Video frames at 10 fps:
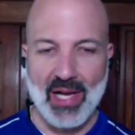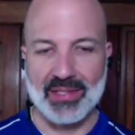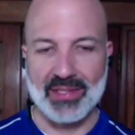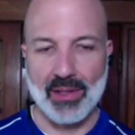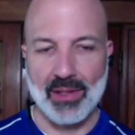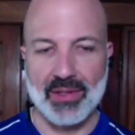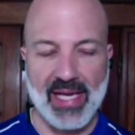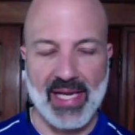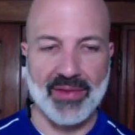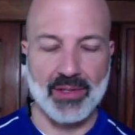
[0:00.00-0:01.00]
it's brought us
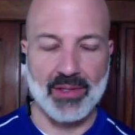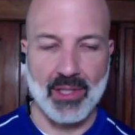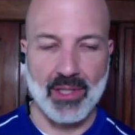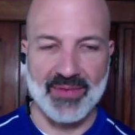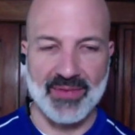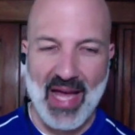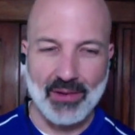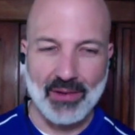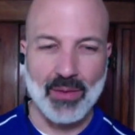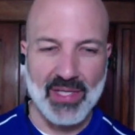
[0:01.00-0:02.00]
closer together in
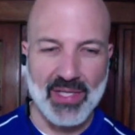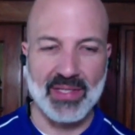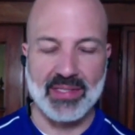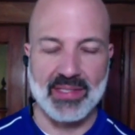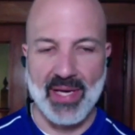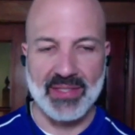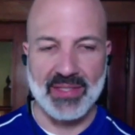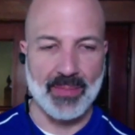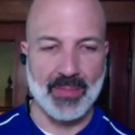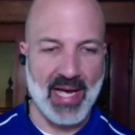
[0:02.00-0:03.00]
terms of how can we do this
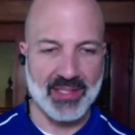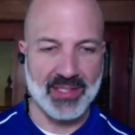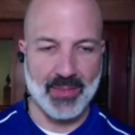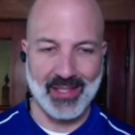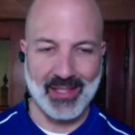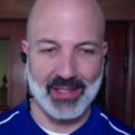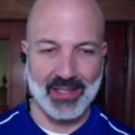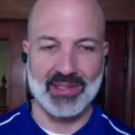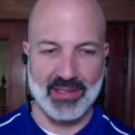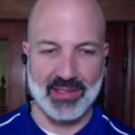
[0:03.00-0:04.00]
the best way
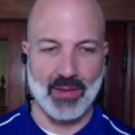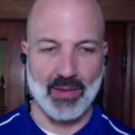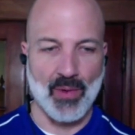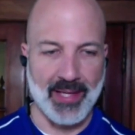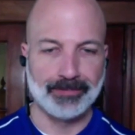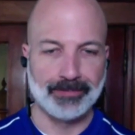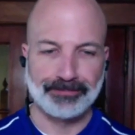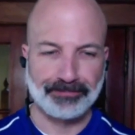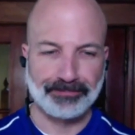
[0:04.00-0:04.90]
possible in a consistent way.